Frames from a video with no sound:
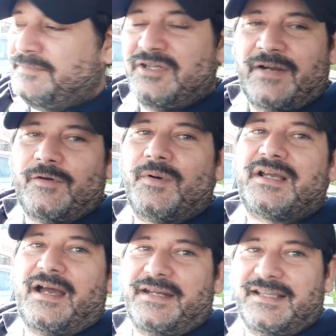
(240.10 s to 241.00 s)
Everyone
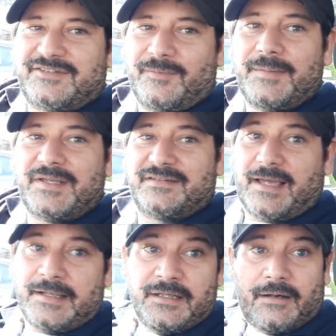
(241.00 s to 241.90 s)
kind of gets on me because
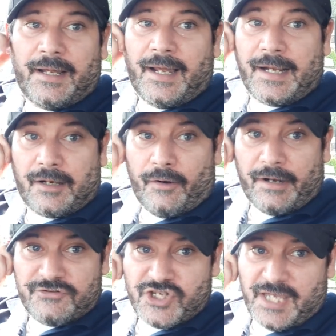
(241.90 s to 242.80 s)
I called
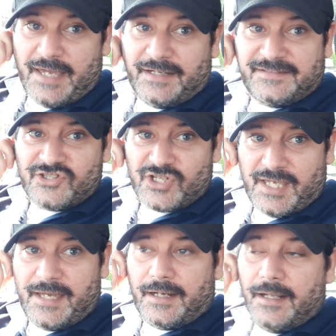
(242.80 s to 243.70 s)
out Jaquette and I
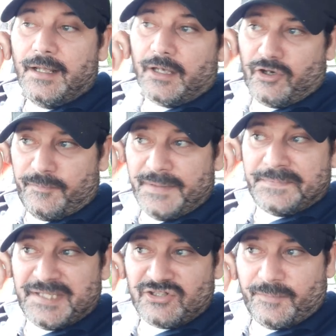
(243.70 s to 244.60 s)
Jaquette could be
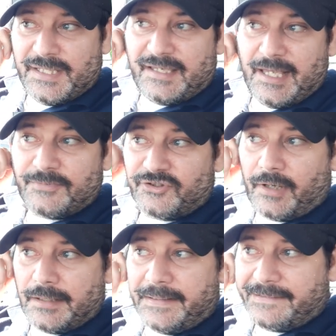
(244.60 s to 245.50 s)
potentially be a camp
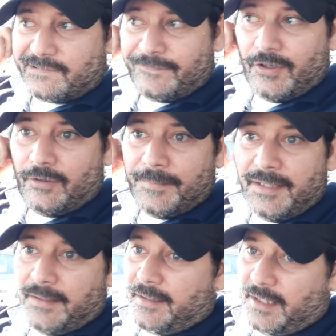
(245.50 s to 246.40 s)
star. I like his film,
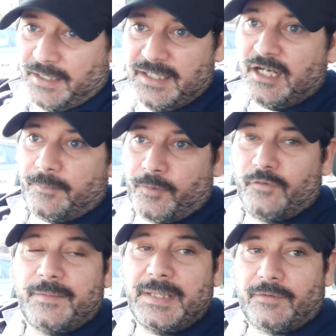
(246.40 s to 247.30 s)
and he ended up
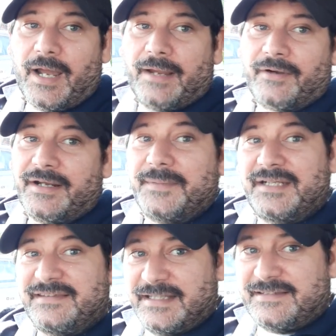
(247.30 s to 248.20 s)
proving me right. Right? I mean,
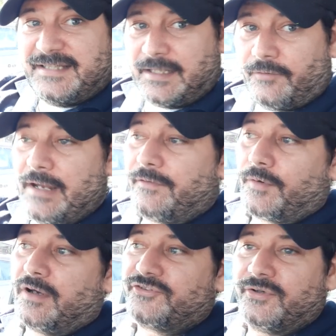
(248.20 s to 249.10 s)
he did stick around the
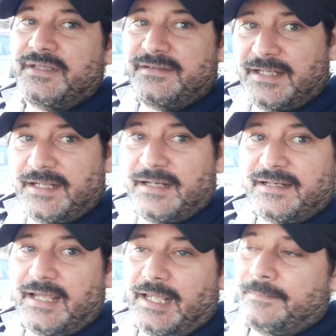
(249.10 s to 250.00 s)
roster. He did get
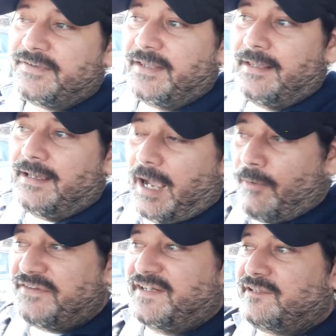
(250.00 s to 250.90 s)
in games. I
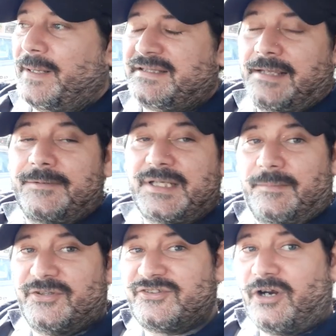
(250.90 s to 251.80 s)
wasn't expecting him to
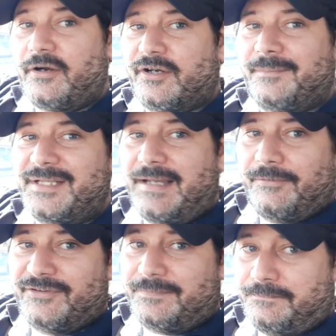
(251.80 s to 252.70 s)
become a starter. I mean, that
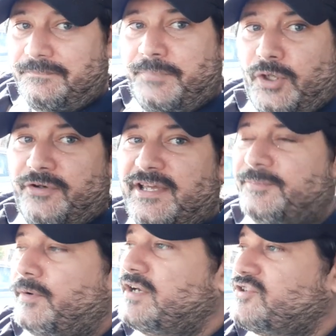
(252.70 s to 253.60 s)
was pure
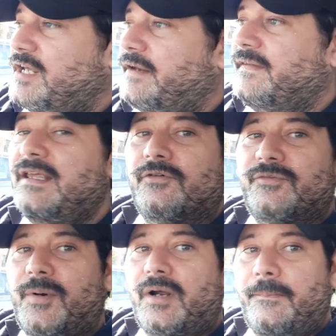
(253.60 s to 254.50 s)
desperation out of the
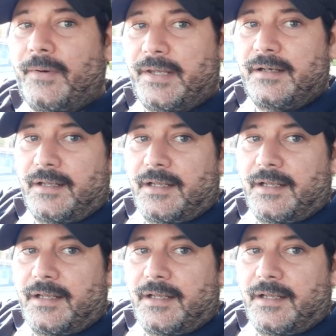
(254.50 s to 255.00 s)
Eagles' part, but,